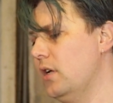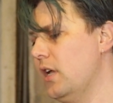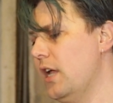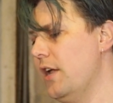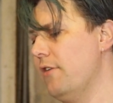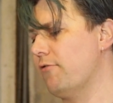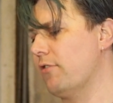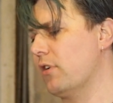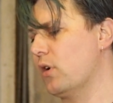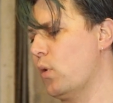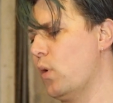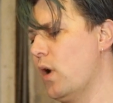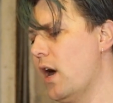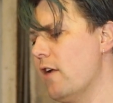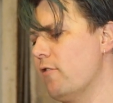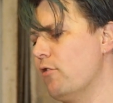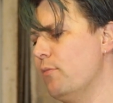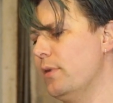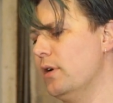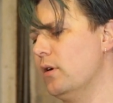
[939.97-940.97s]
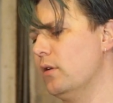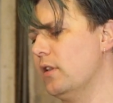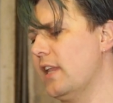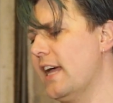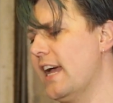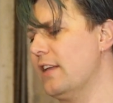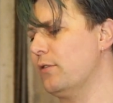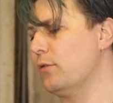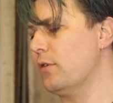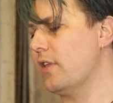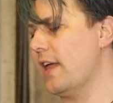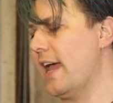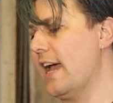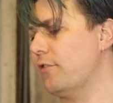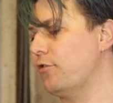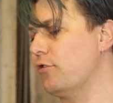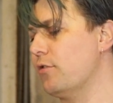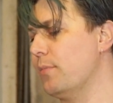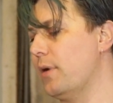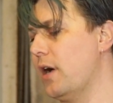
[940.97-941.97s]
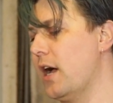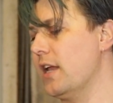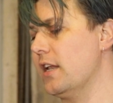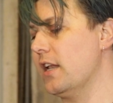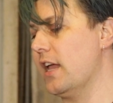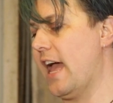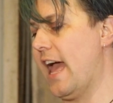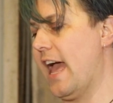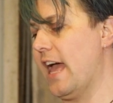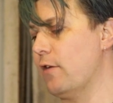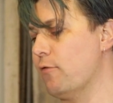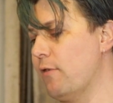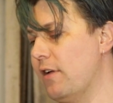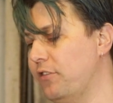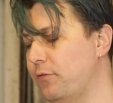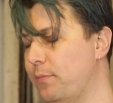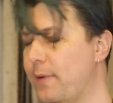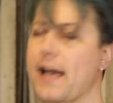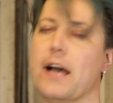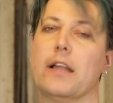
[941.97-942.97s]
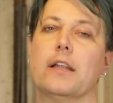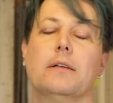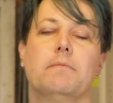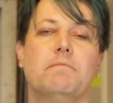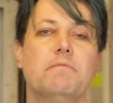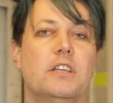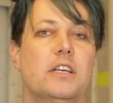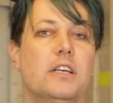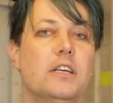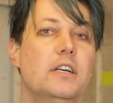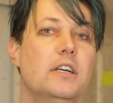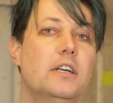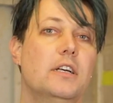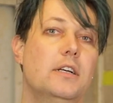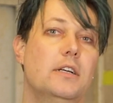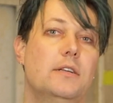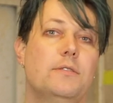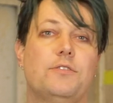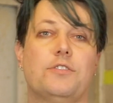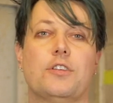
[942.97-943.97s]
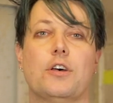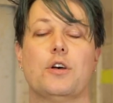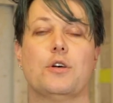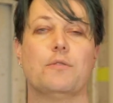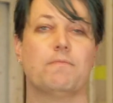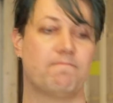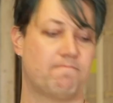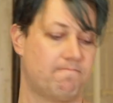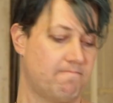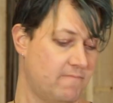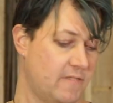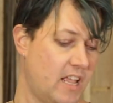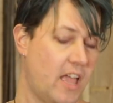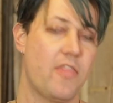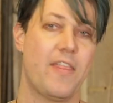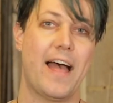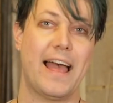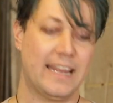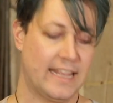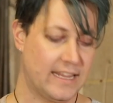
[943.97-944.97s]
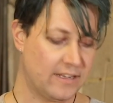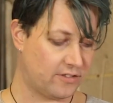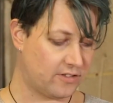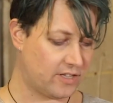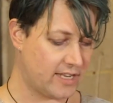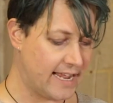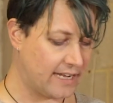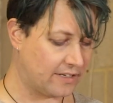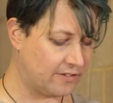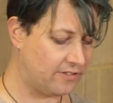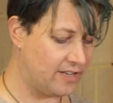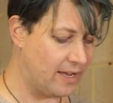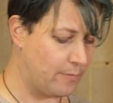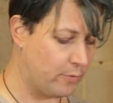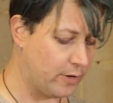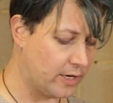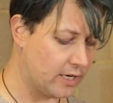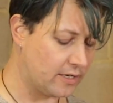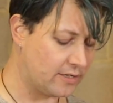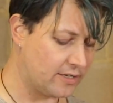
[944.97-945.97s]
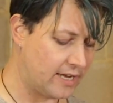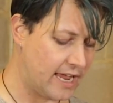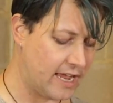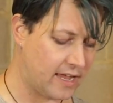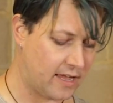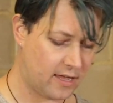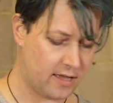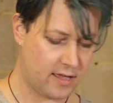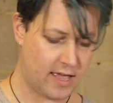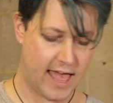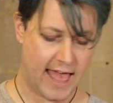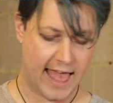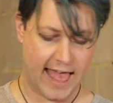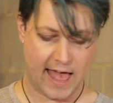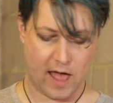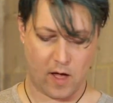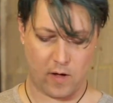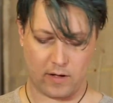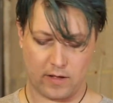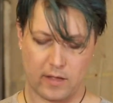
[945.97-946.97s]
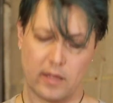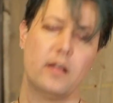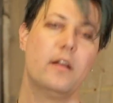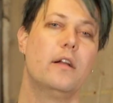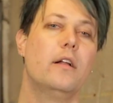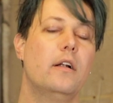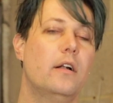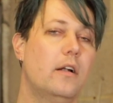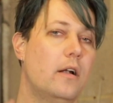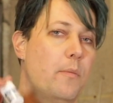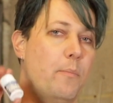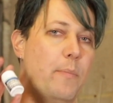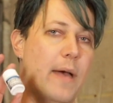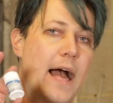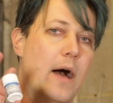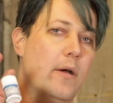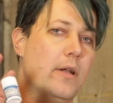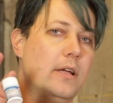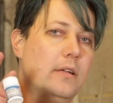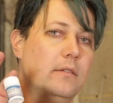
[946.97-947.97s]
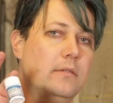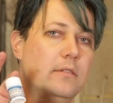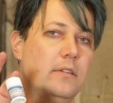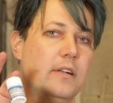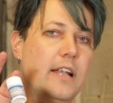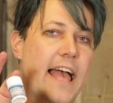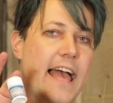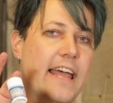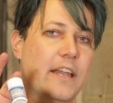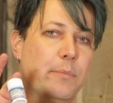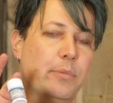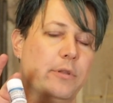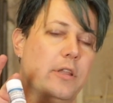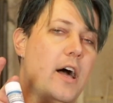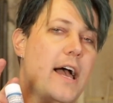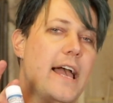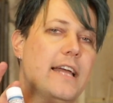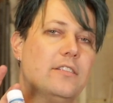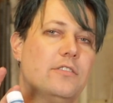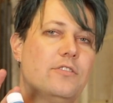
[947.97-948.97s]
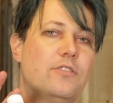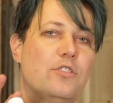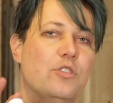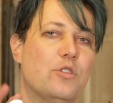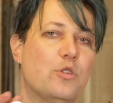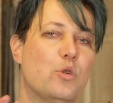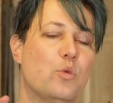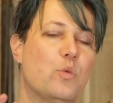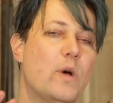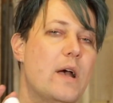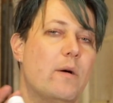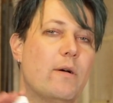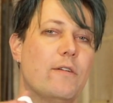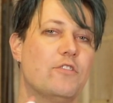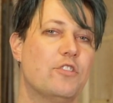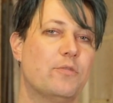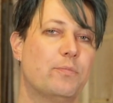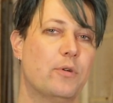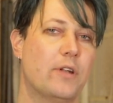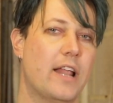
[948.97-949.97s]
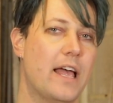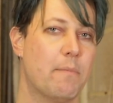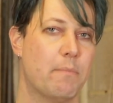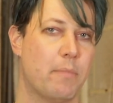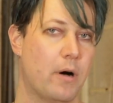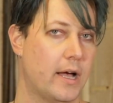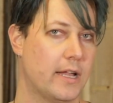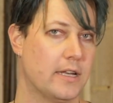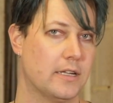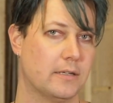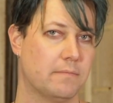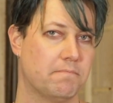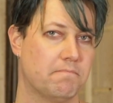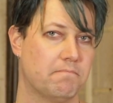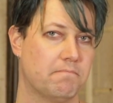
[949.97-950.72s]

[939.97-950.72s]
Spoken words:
If required, rebuild layers with extra binder and rust powder. So that is the next step. We're going to take our powder and apply it to where we've just put our binder.